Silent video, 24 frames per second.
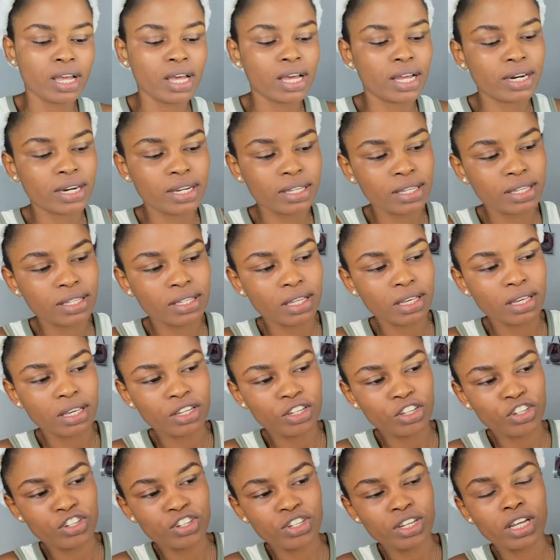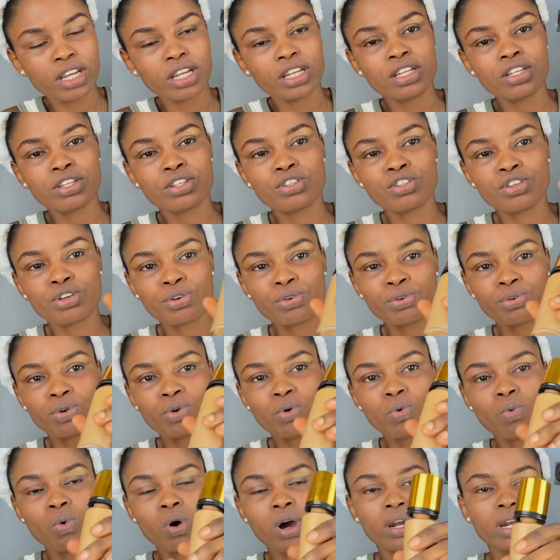and this is in the shade
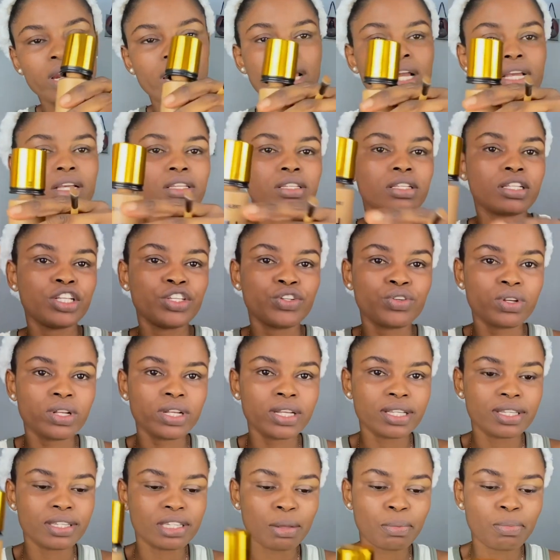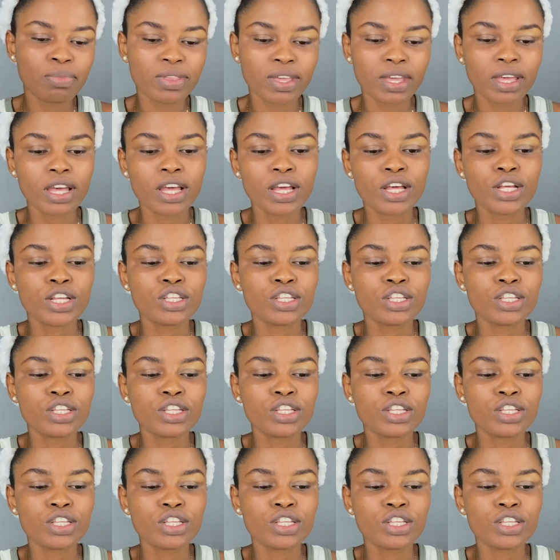01. Like, it's literally the same thing.